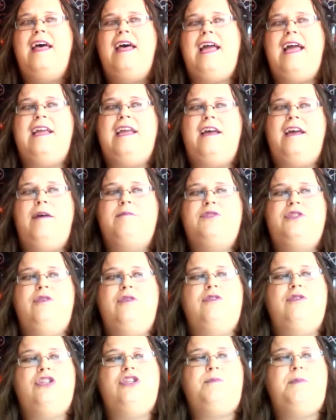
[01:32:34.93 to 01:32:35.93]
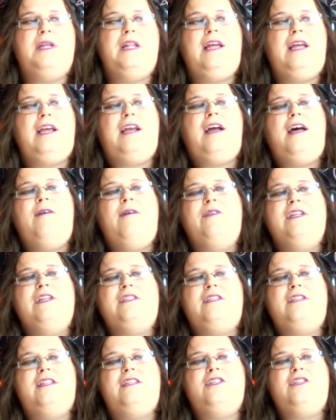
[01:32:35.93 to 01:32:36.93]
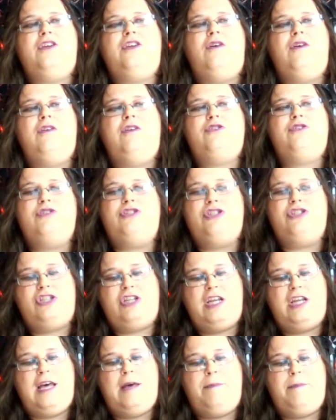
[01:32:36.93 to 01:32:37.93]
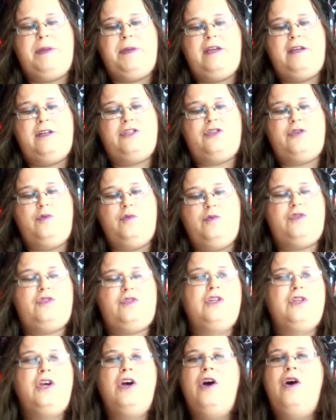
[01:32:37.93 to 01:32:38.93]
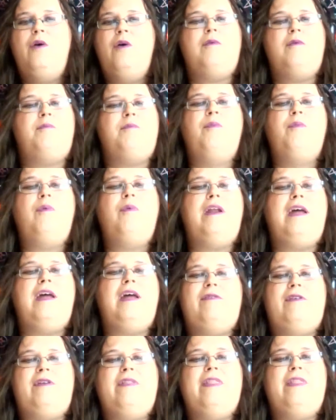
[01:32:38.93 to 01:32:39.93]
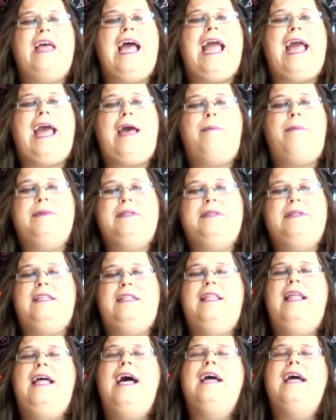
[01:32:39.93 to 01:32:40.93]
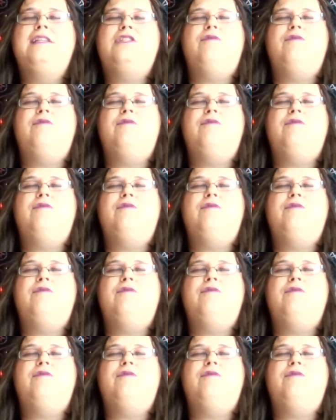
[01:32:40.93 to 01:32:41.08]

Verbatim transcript: I come to and just be like, obviously this culture is just copying Zeus or whatever. That happens a lot.